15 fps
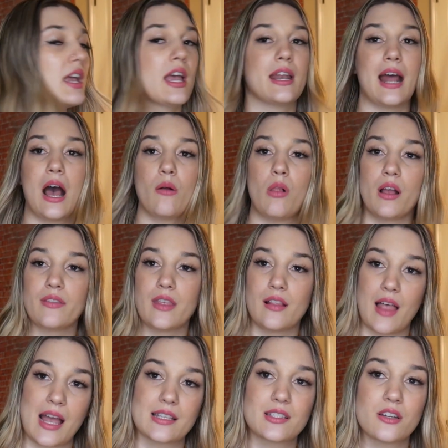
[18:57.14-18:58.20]
and how long they
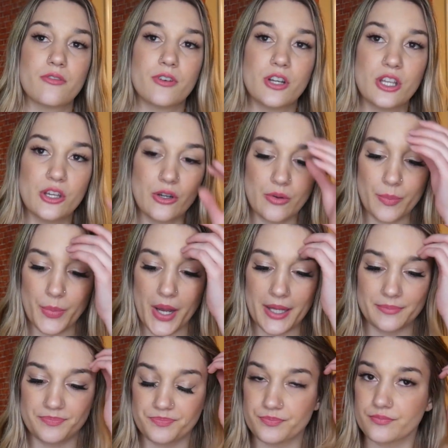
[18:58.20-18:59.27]
lasted for you.
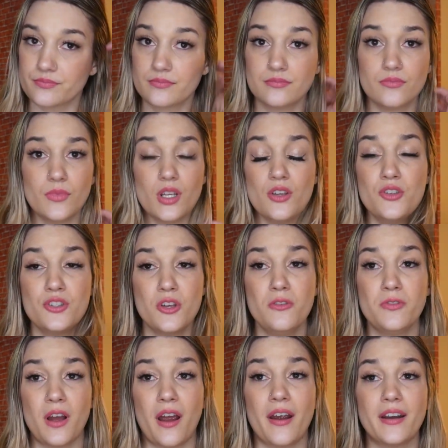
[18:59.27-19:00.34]
But so
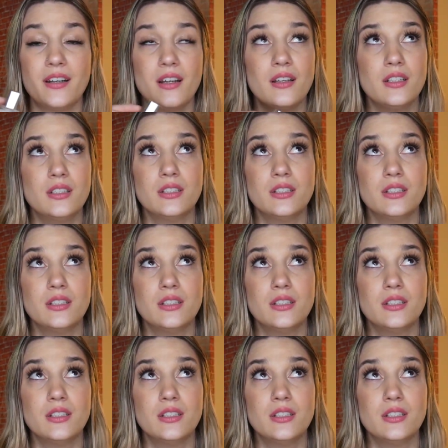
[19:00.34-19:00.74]
far,